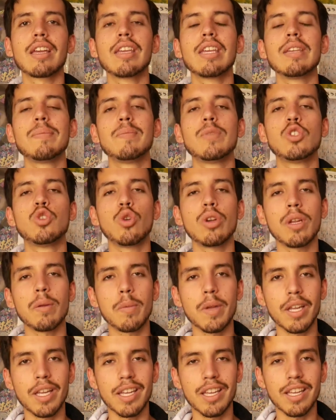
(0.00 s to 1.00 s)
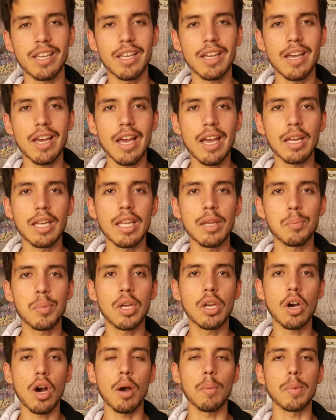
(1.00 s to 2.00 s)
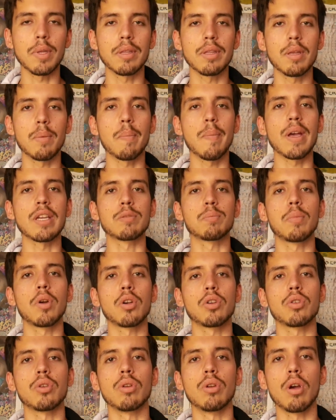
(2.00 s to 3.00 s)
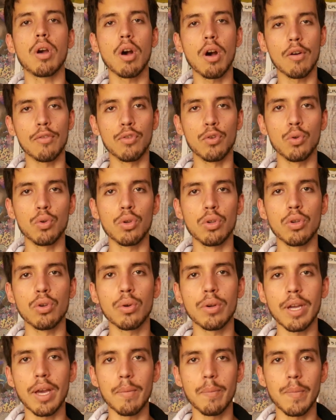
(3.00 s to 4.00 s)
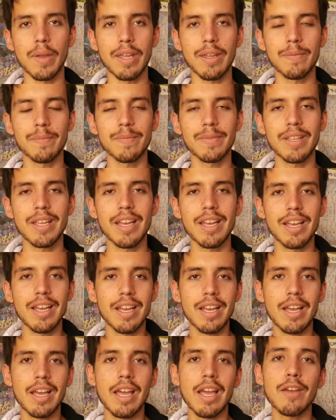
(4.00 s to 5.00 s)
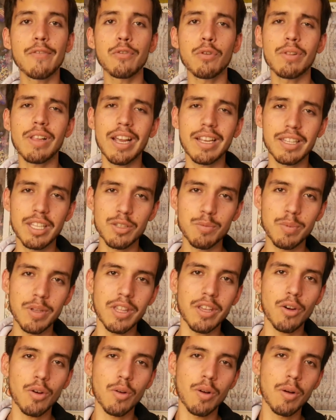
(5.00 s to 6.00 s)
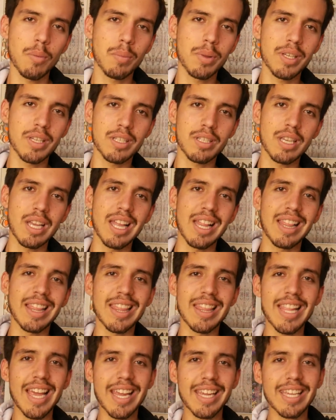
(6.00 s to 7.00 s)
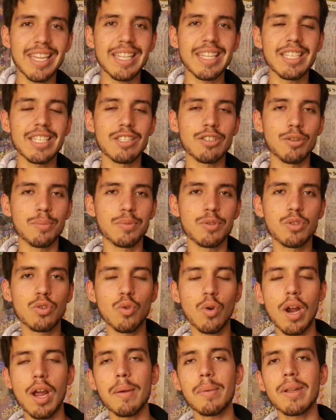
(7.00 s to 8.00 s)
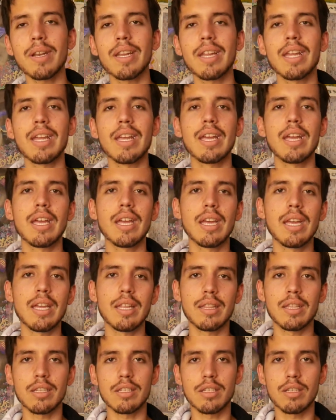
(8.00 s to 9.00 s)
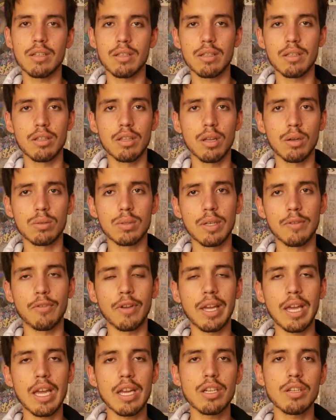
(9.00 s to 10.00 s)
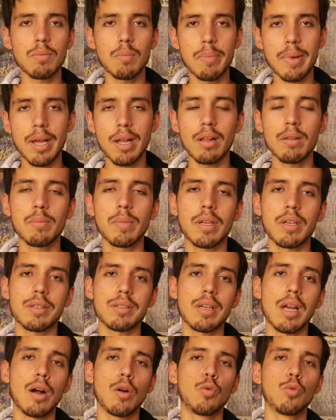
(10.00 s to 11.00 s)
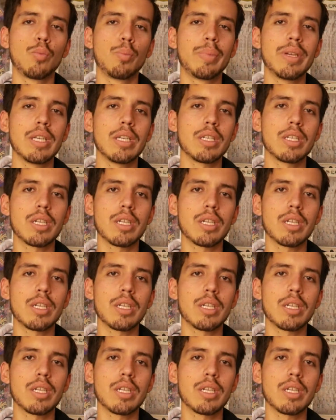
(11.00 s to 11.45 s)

keep dreaming, and keep becoming the best version of who you can be. If you like this video, please like it, subscribe it, hit the notification bell because I'll be